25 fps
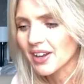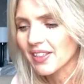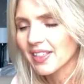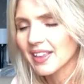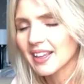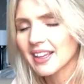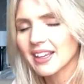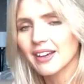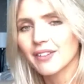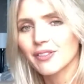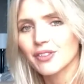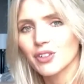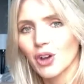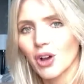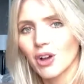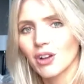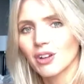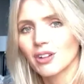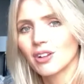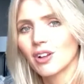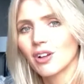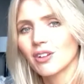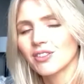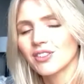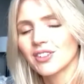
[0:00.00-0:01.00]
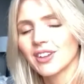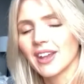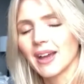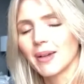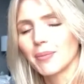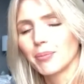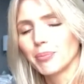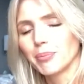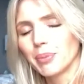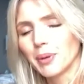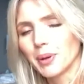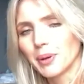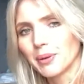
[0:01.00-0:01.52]
I think I've got
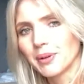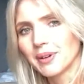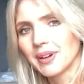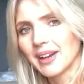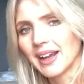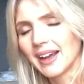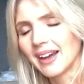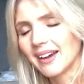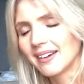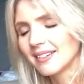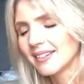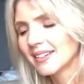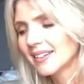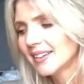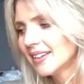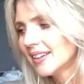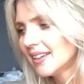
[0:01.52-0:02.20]
lockdown burnout.